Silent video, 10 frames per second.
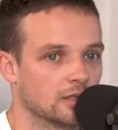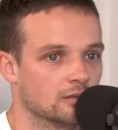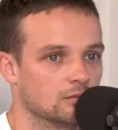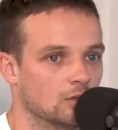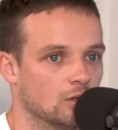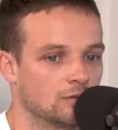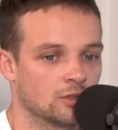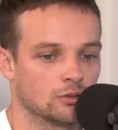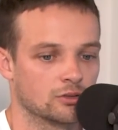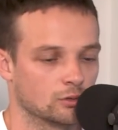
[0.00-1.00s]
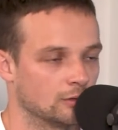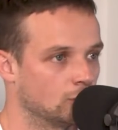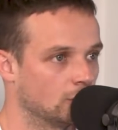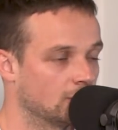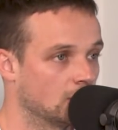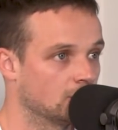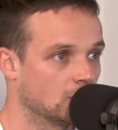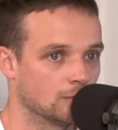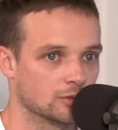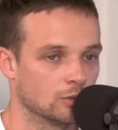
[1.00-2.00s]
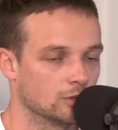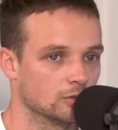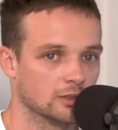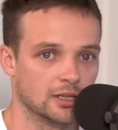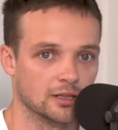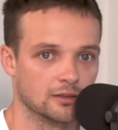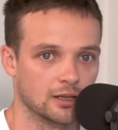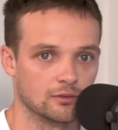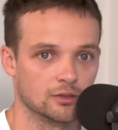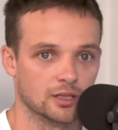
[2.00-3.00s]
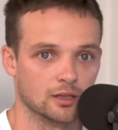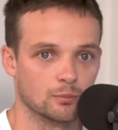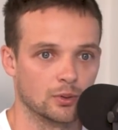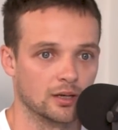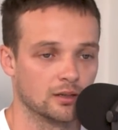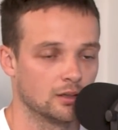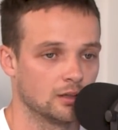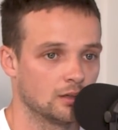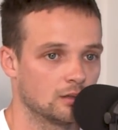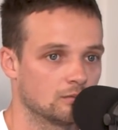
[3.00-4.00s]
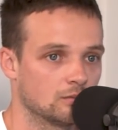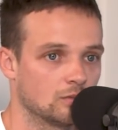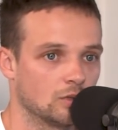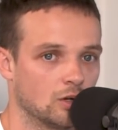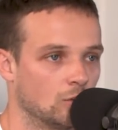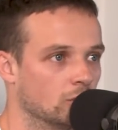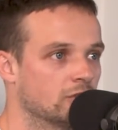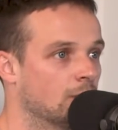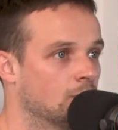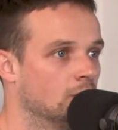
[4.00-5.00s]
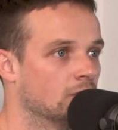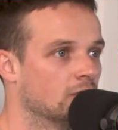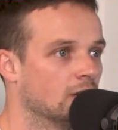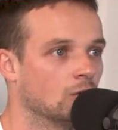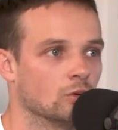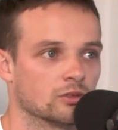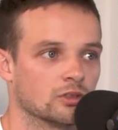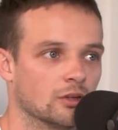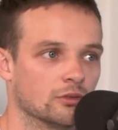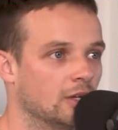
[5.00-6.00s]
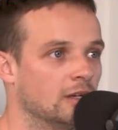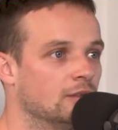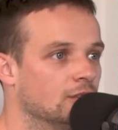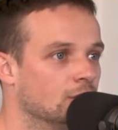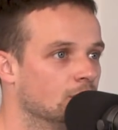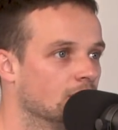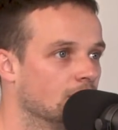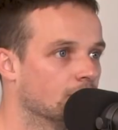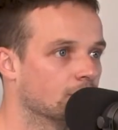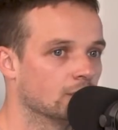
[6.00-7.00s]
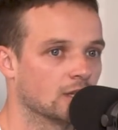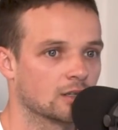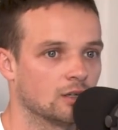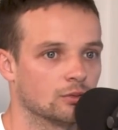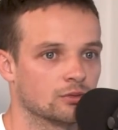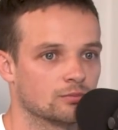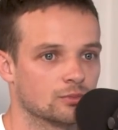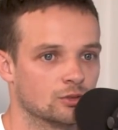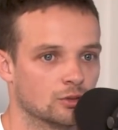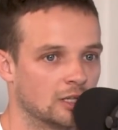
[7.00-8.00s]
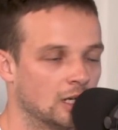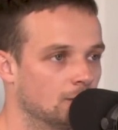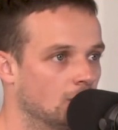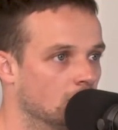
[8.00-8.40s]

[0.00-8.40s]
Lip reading: And I've told the story 45 times. I won't do it again, ever again. But I was that person, and I wasn't going through anything that you were going through. Like, I was sooking up.